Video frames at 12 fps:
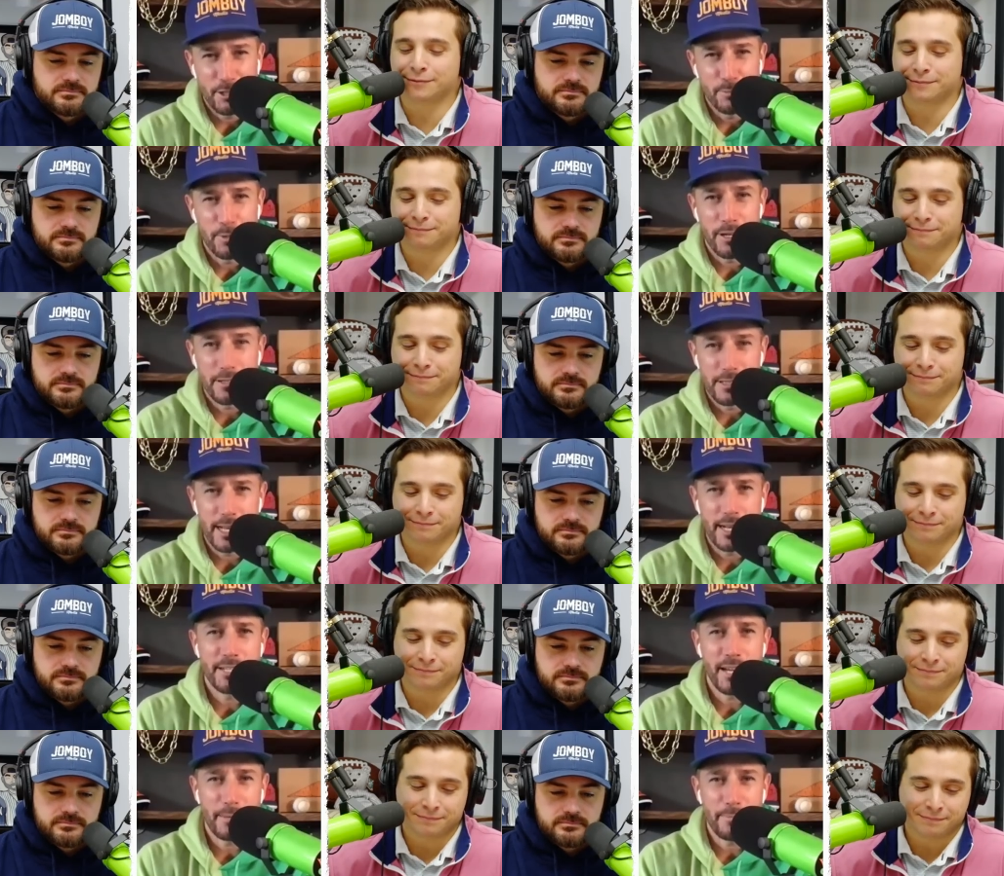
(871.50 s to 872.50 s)
Speaker 1: you, bro. Send
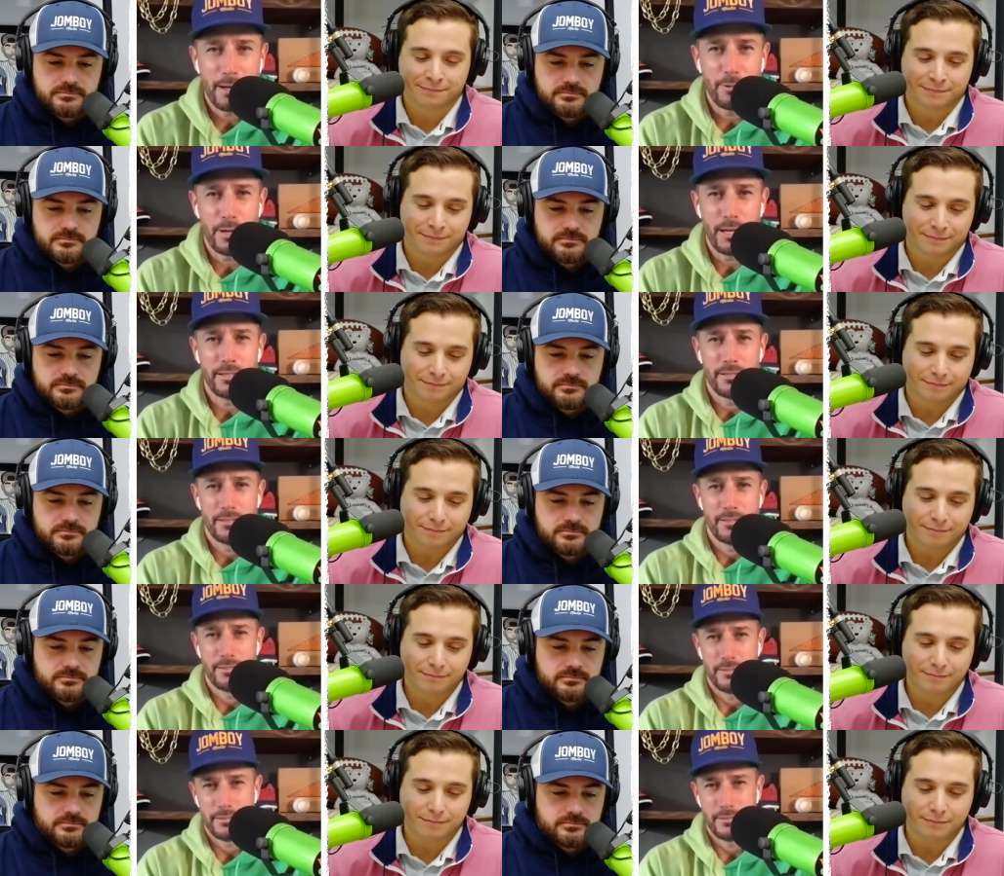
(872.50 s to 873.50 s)
a check my way.
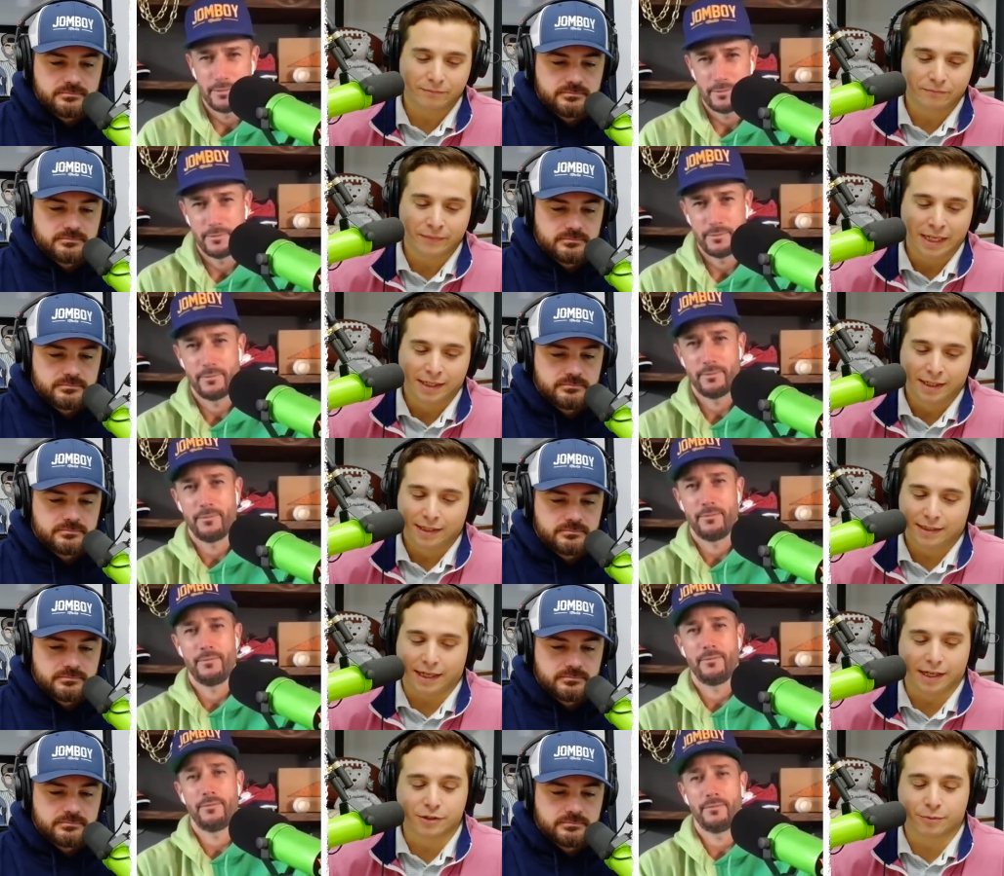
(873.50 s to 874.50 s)

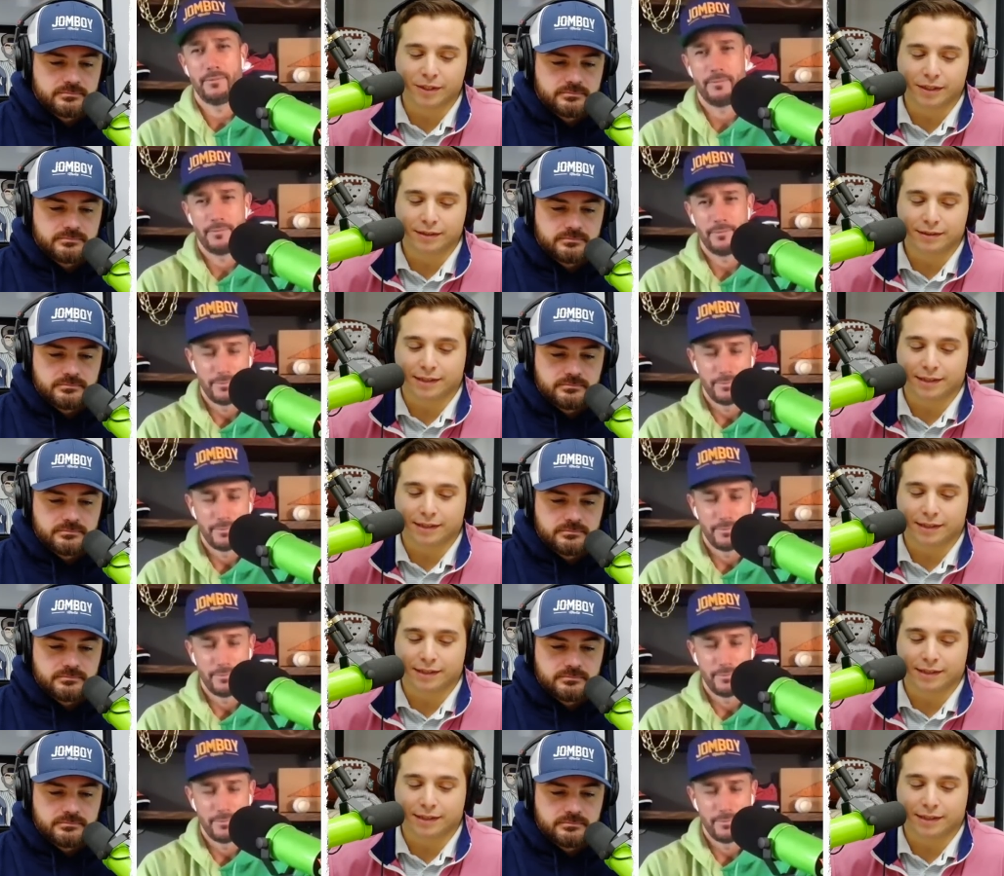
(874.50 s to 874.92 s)
Speaker 2: Dansby,